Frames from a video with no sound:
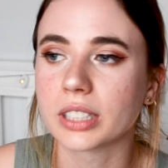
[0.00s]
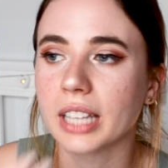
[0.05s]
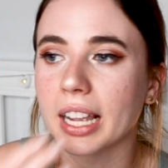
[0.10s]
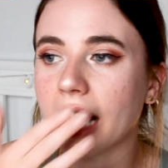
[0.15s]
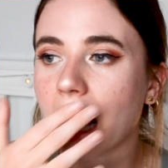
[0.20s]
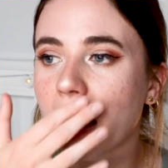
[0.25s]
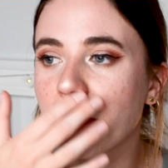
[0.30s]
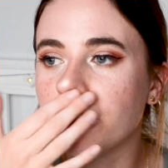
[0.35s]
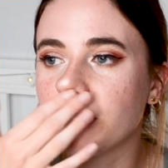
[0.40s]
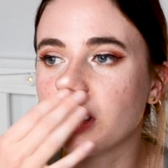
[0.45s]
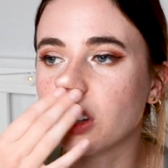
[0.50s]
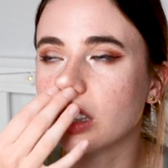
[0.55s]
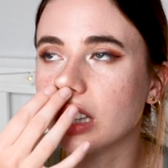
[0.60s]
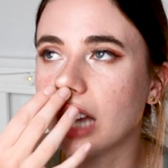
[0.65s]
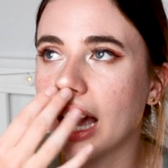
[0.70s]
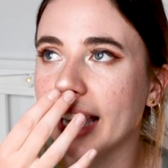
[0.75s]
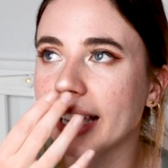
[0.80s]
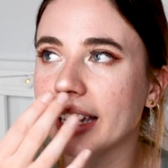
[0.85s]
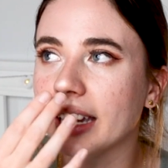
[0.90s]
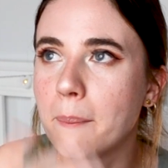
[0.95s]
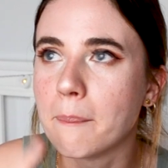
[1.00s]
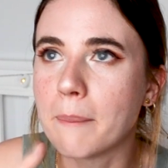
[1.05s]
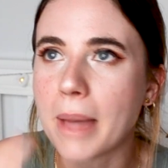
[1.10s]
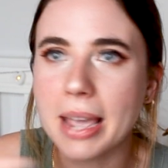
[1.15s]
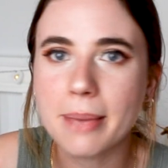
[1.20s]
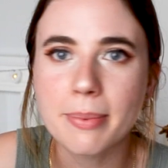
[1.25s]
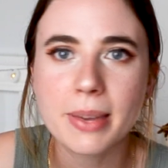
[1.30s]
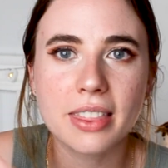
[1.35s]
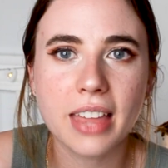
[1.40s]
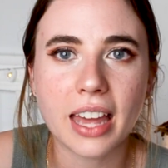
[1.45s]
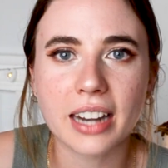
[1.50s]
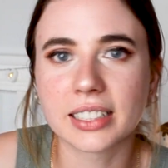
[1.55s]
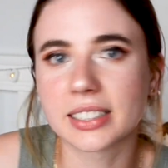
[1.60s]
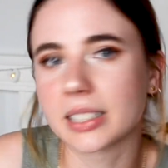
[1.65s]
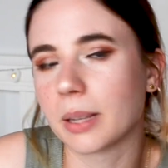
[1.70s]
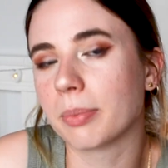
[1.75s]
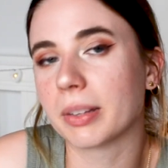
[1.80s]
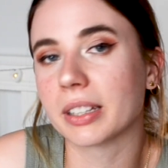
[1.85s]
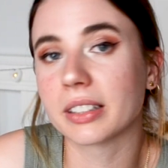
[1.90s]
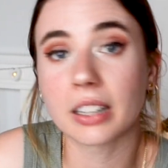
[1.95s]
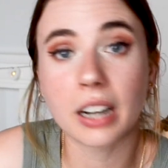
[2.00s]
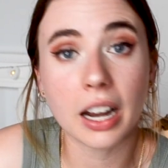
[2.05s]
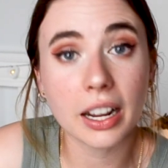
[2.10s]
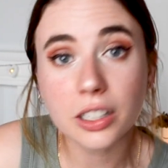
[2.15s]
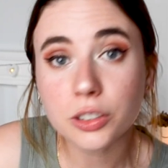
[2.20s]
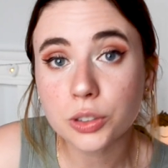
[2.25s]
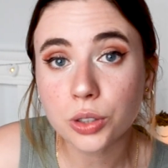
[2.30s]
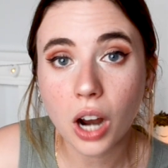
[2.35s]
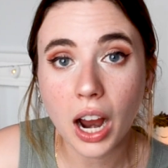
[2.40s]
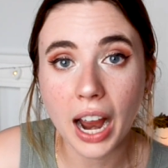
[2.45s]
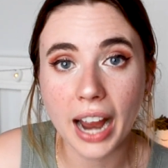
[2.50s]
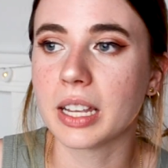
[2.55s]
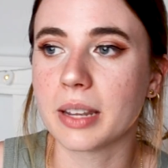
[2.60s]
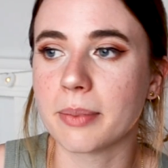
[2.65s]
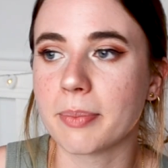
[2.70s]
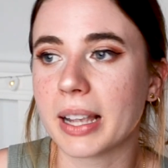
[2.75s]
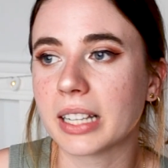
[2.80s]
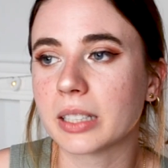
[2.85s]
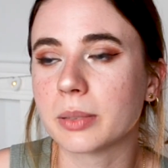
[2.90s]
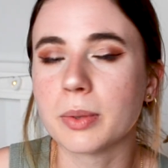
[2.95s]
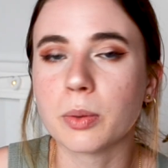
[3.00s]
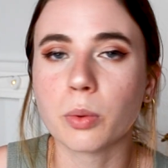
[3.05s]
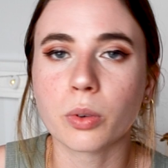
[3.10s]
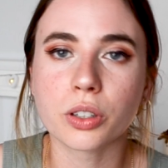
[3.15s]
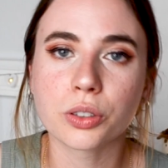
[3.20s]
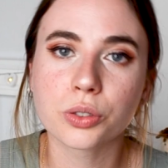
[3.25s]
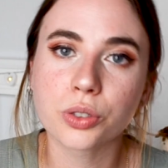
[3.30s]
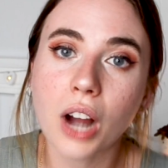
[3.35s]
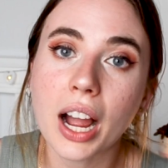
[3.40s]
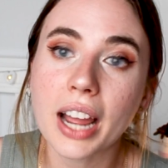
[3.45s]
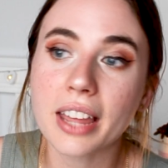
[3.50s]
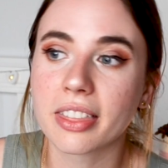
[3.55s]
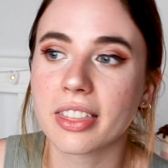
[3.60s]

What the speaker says: like I feel like maybe that is something that I can try. It makes me want to try